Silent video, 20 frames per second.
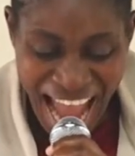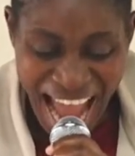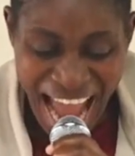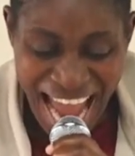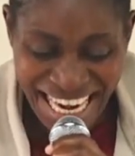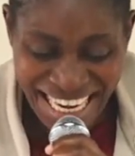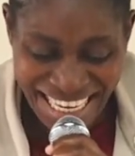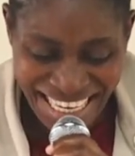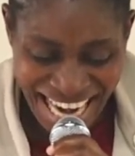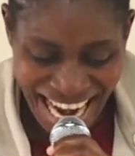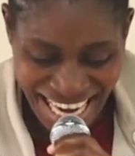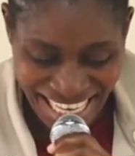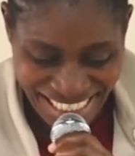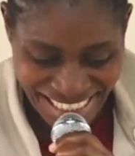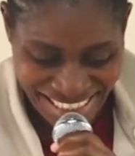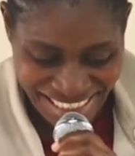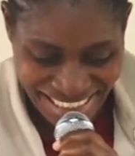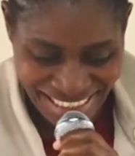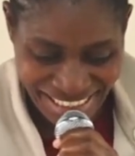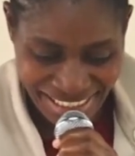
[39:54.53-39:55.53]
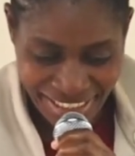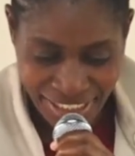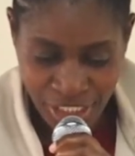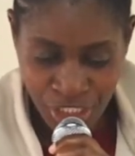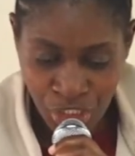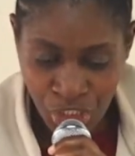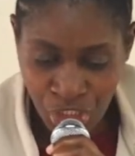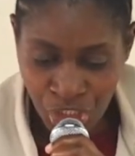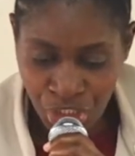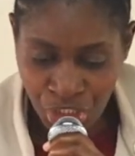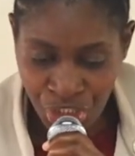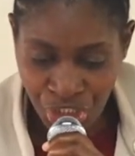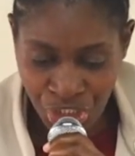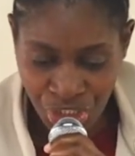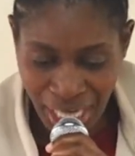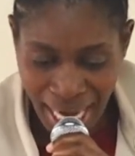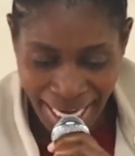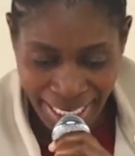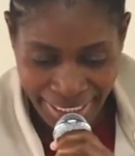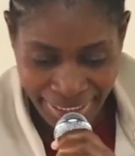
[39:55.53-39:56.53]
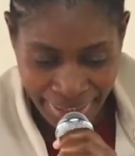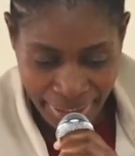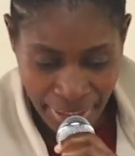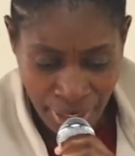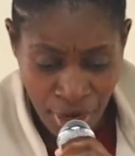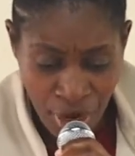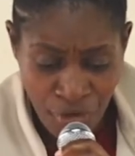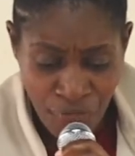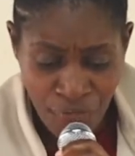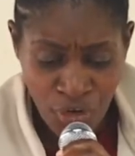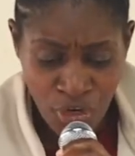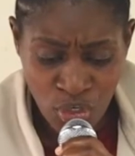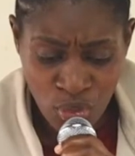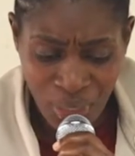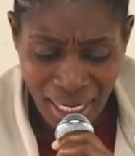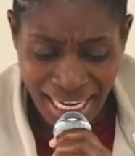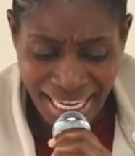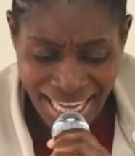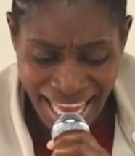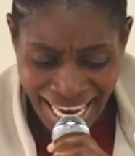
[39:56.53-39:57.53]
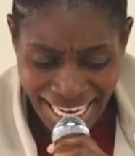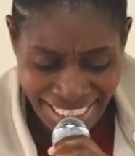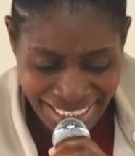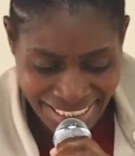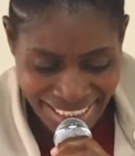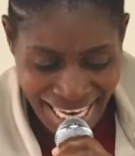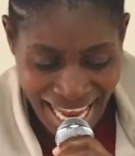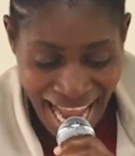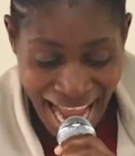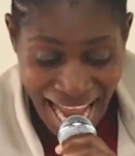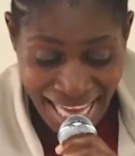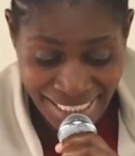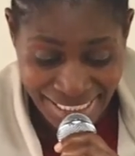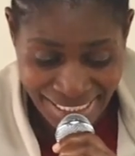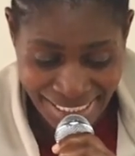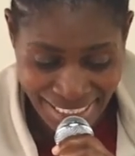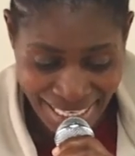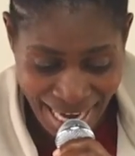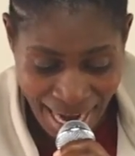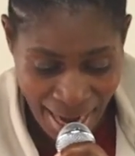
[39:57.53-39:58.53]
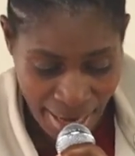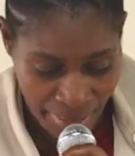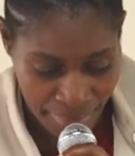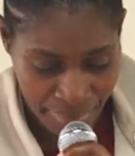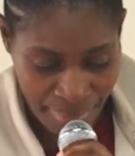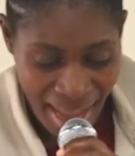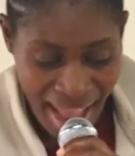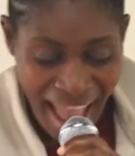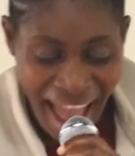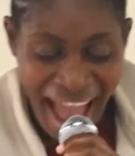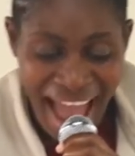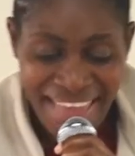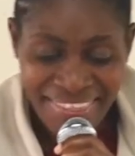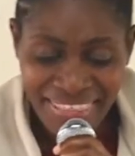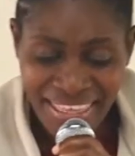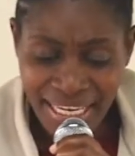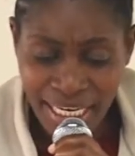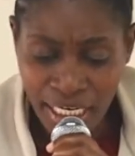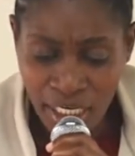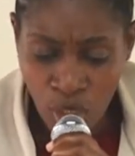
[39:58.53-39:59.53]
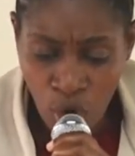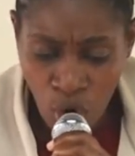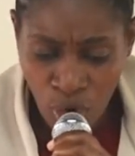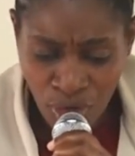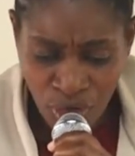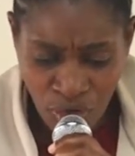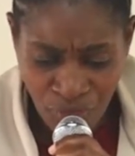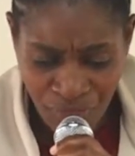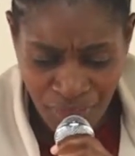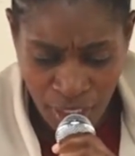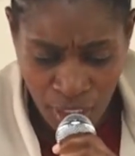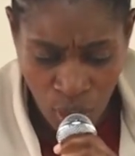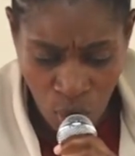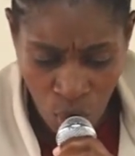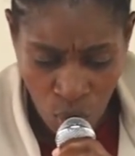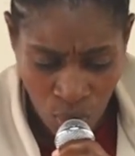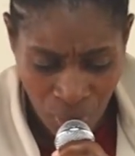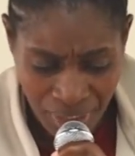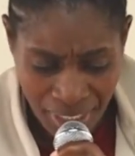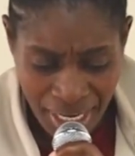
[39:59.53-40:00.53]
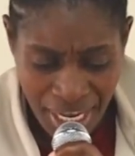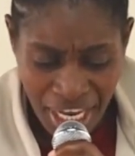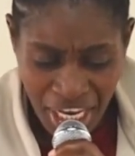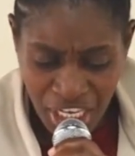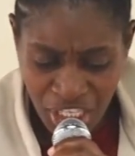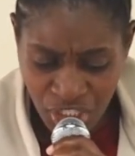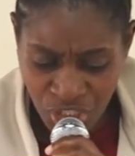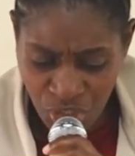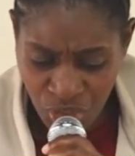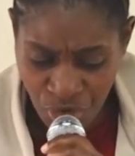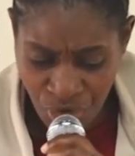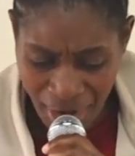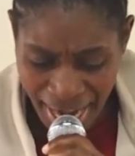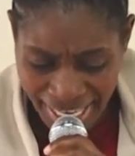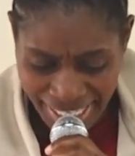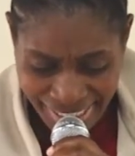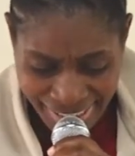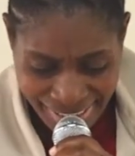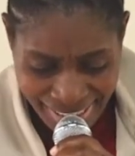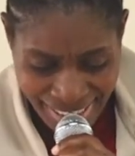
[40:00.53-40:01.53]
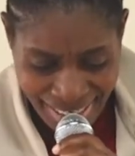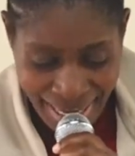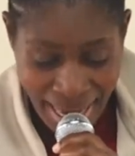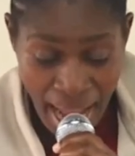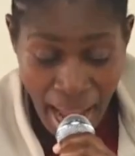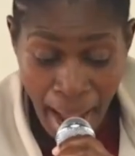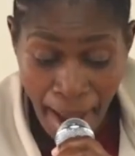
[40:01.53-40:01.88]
arise, shine, for your light has come, and the glory of the Lord is rising